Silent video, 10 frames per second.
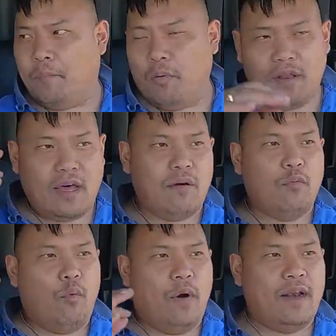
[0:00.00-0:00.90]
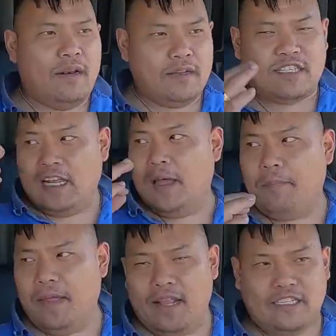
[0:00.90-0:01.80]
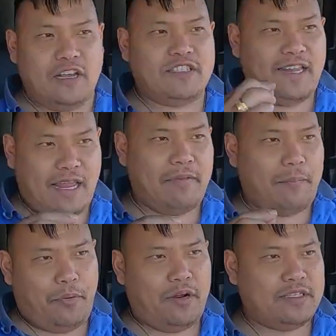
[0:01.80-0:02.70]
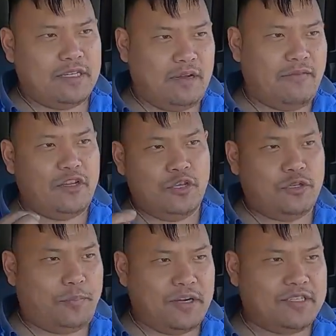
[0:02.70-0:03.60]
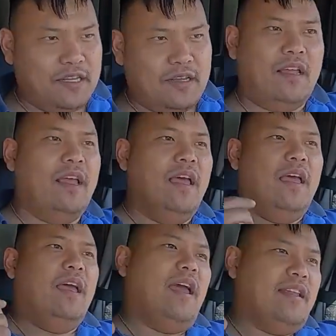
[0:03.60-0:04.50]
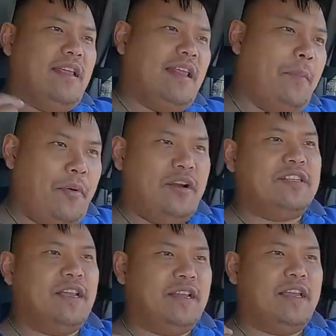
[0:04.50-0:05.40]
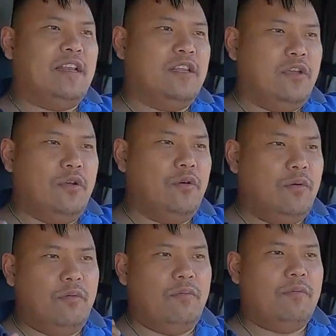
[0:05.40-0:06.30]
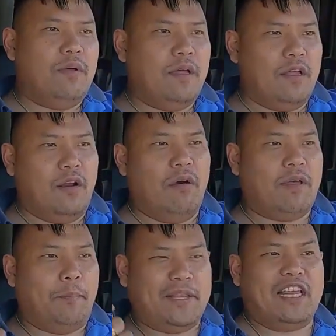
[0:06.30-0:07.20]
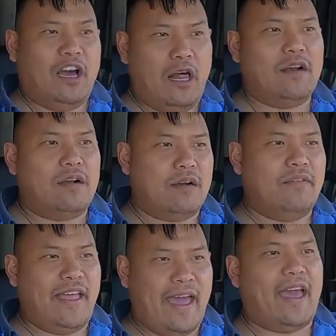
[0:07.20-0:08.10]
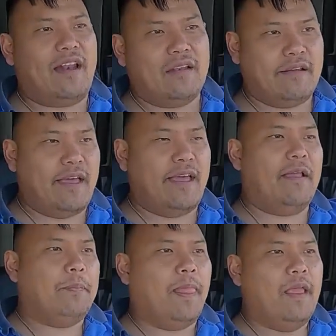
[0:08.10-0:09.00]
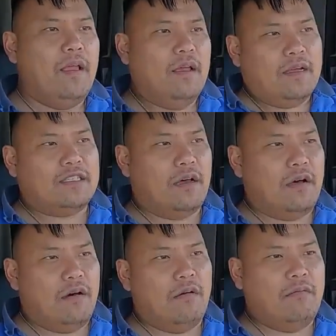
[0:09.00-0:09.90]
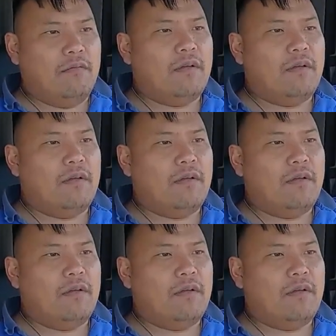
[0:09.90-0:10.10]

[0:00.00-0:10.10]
pull out 1 slip and tells the name of the person, of the YouTube person, and then that person can can pick the color of the hat. Okay, so